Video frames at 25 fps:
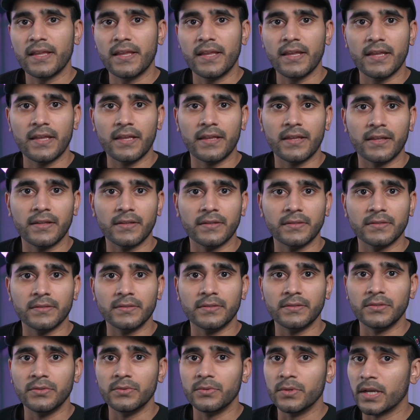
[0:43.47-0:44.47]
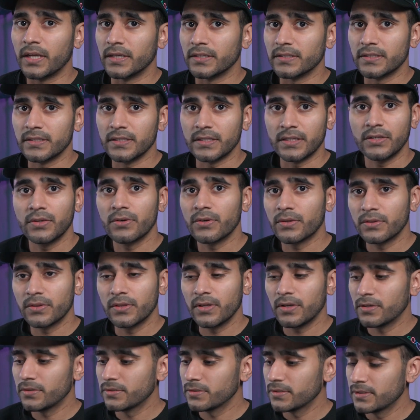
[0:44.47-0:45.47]
and you guys secured
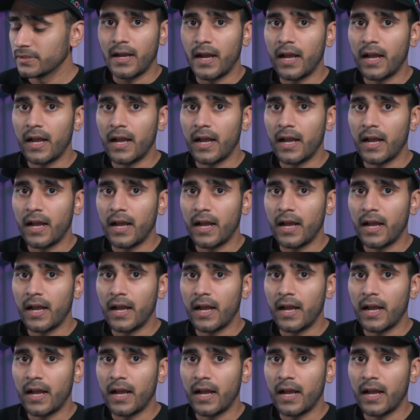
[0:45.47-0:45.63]
those.